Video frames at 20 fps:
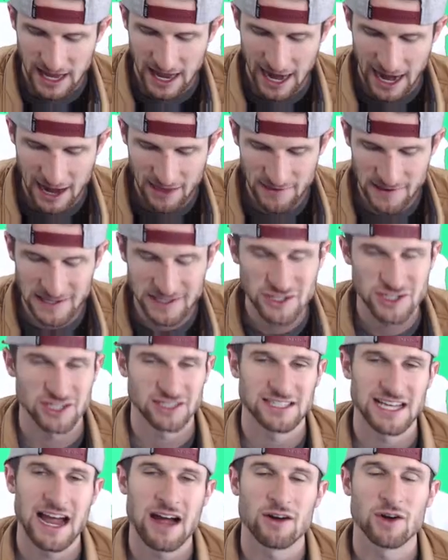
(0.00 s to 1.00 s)
and then
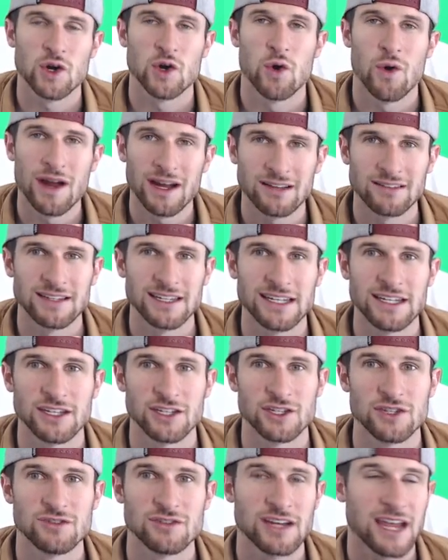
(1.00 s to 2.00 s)
just how quickly
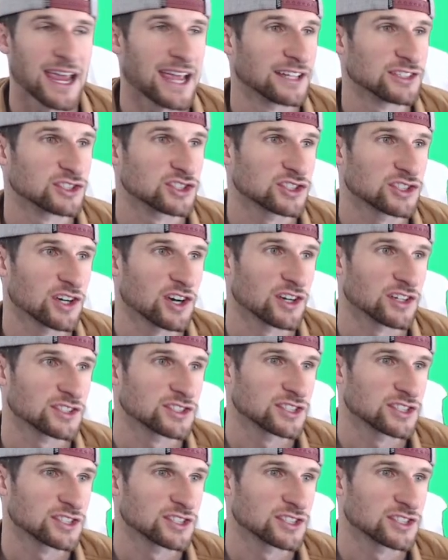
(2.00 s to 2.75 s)
you can search.